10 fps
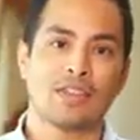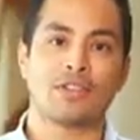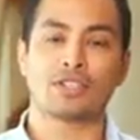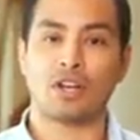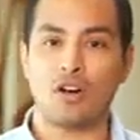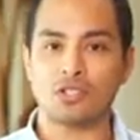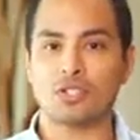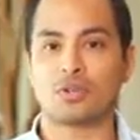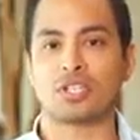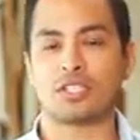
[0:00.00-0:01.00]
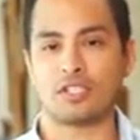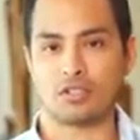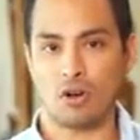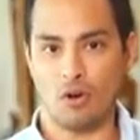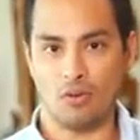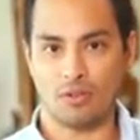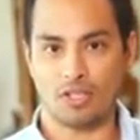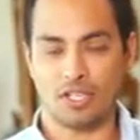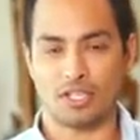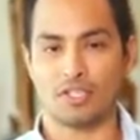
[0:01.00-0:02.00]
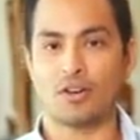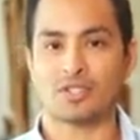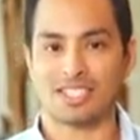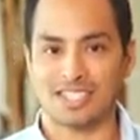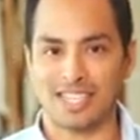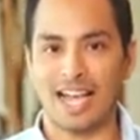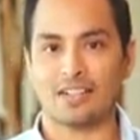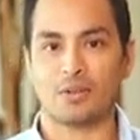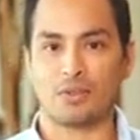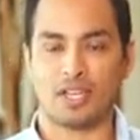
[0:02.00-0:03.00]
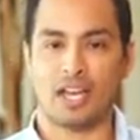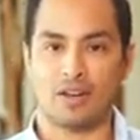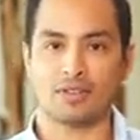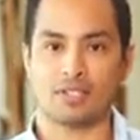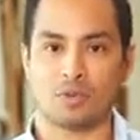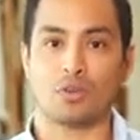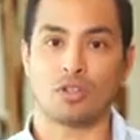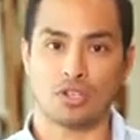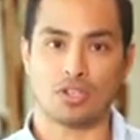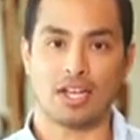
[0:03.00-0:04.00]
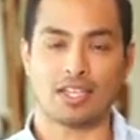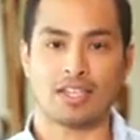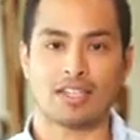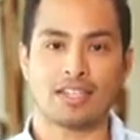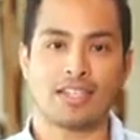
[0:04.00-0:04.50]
There's also a clear goal. You know exactly what the house will look like.